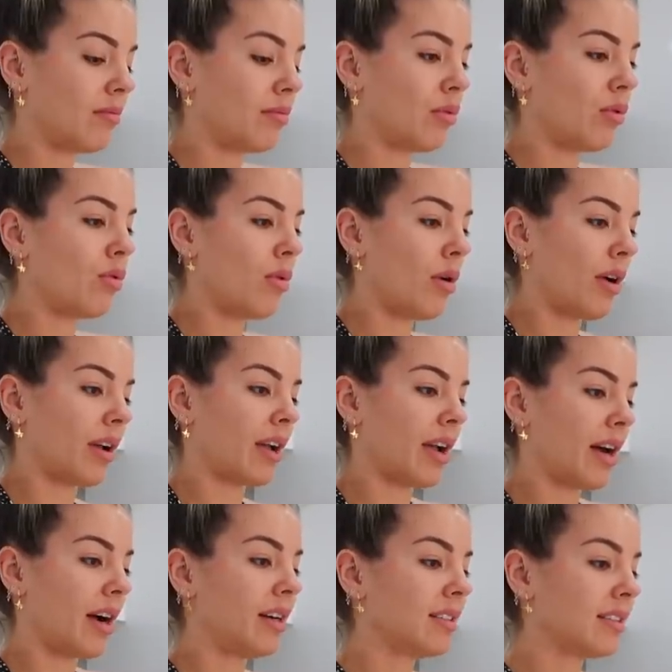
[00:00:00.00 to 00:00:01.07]
ball
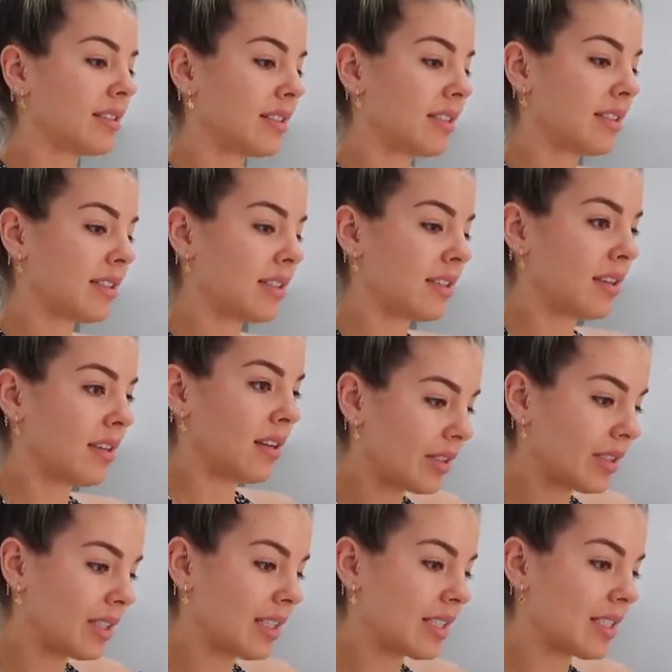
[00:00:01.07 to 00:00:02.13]
workouts.
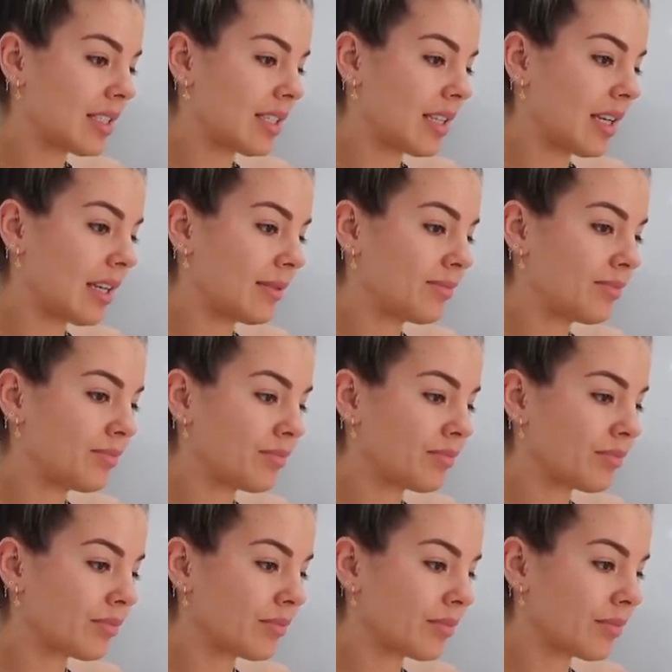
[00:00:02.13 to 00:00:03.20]
Let's see.
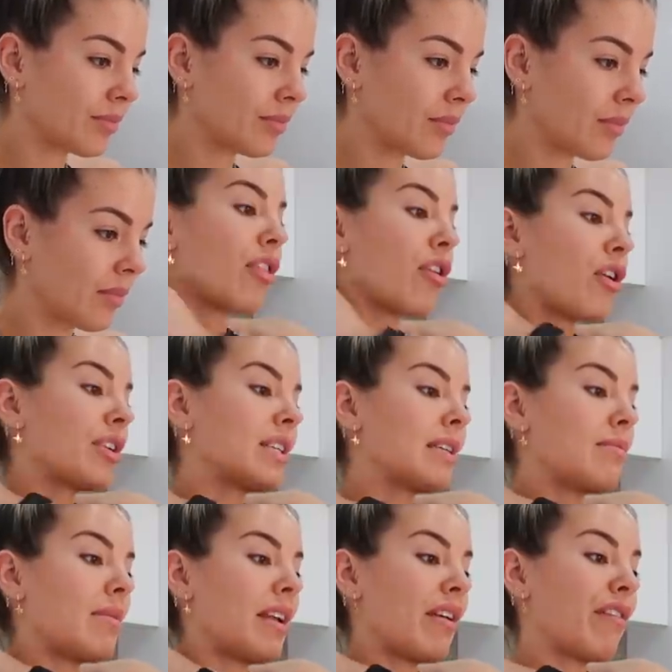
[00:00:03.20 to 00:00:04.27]

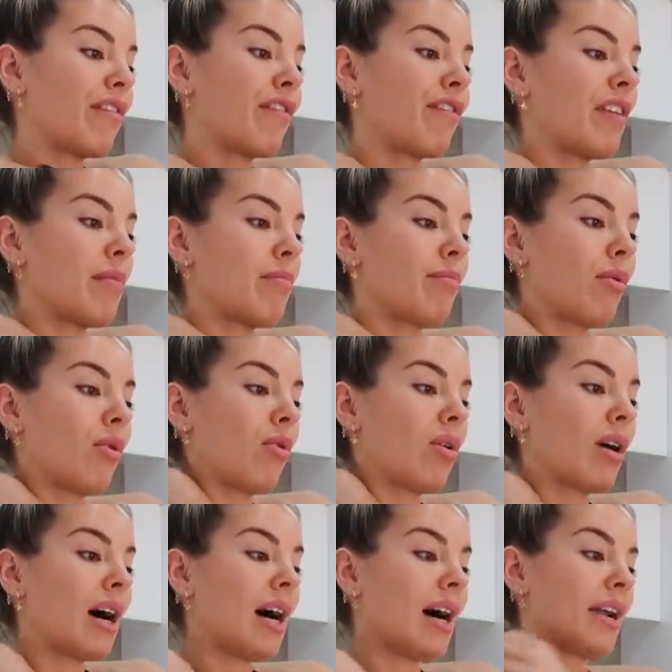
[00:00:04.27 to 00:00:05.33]
30 minute fit ball
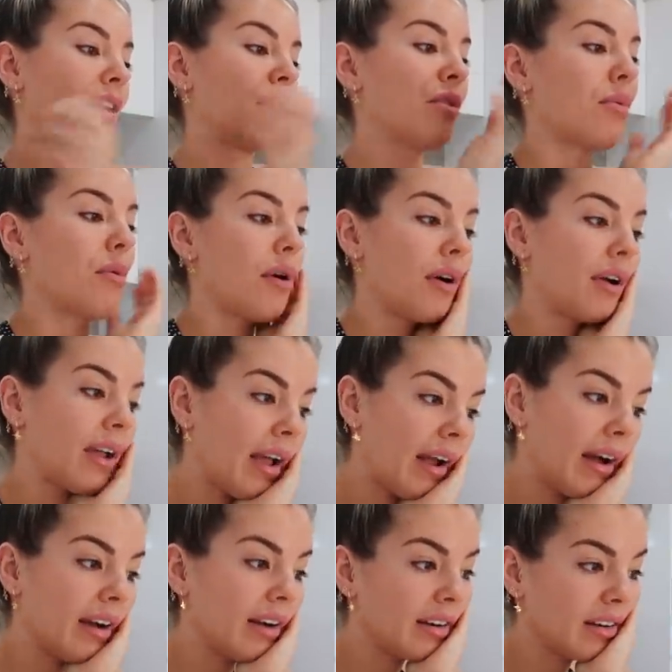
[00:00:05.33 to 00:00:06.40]
cardio
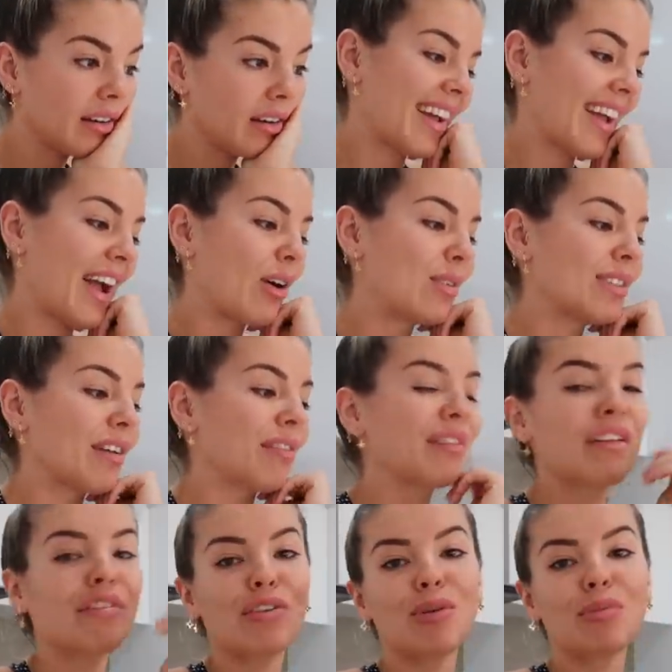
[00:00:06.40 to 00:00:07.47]
workout. Okay, I'll
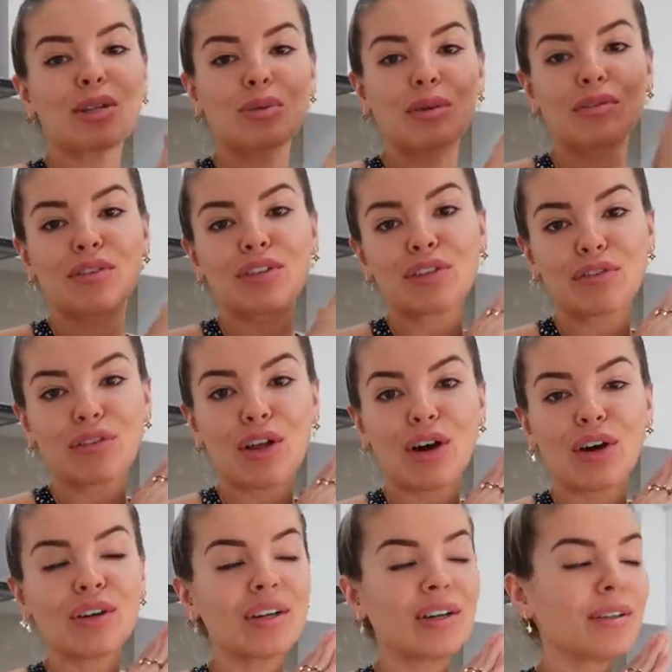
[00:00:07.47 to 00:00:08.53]
definitely film this one for the
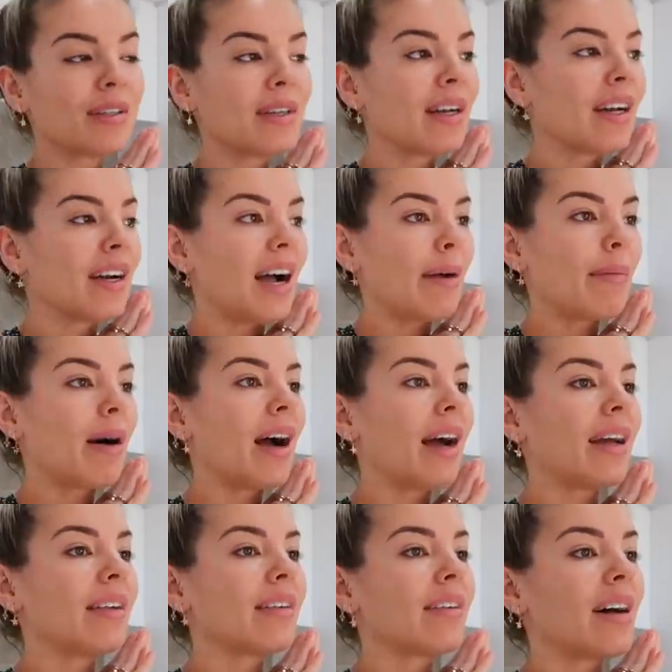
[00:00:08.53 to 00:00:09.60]
vlog. I
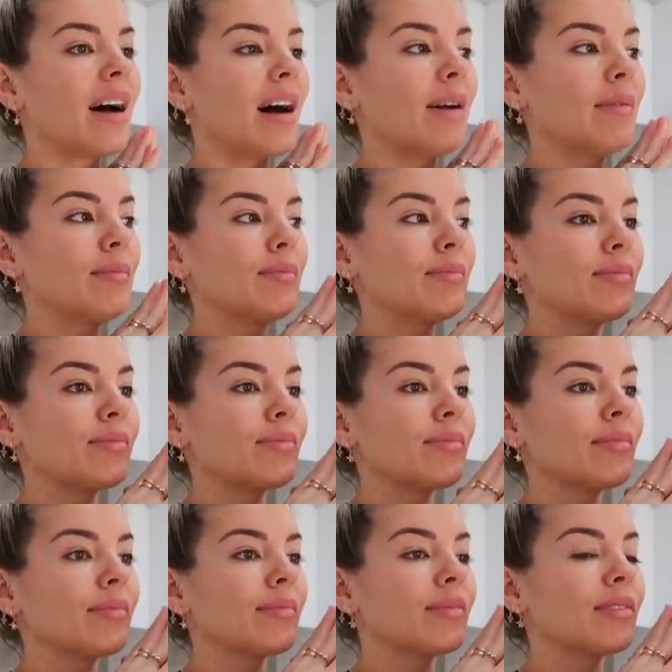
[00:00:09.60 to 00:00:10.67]
might um,
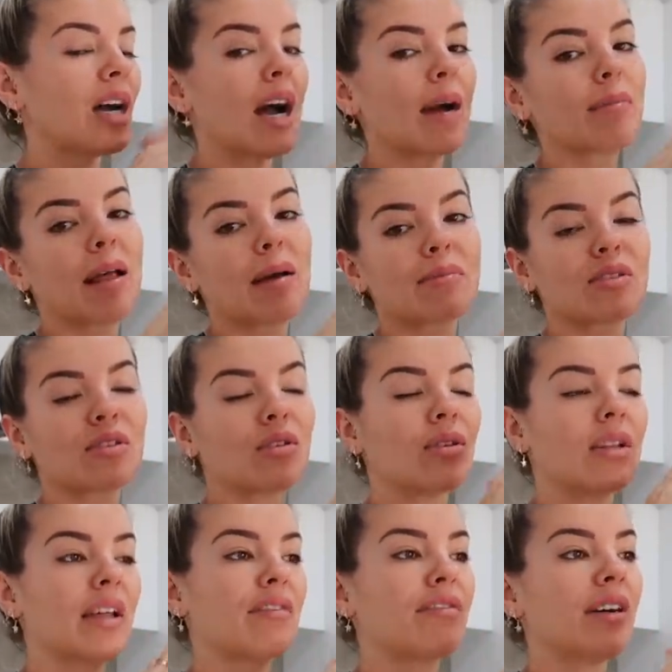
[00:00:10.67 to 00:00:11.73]
time lapse it or
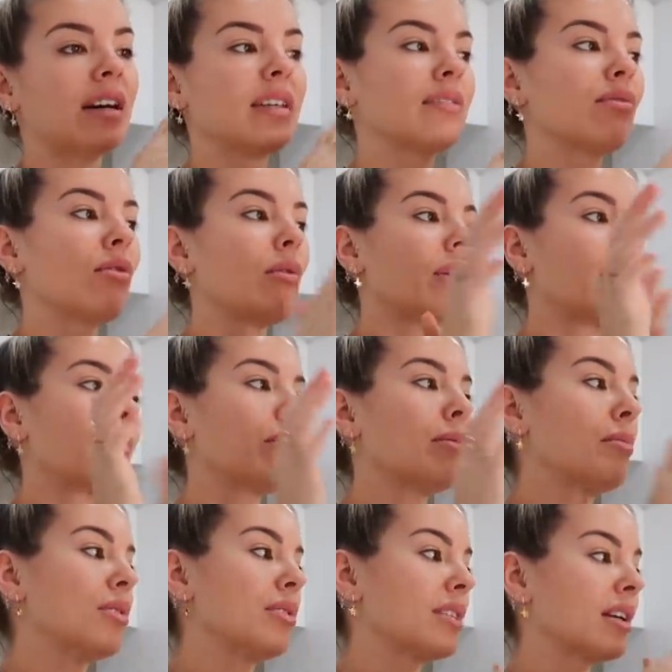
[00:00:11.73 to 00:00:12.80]
like fast forward and put
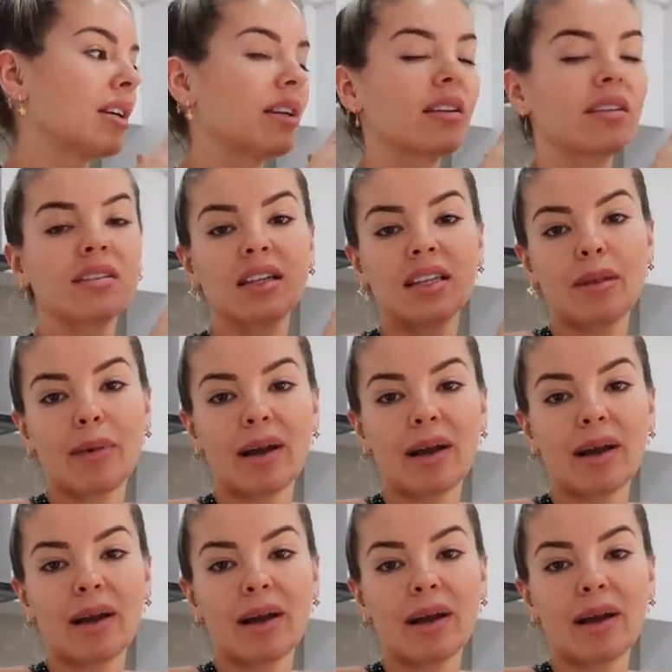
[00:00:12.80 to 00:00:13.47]
music in the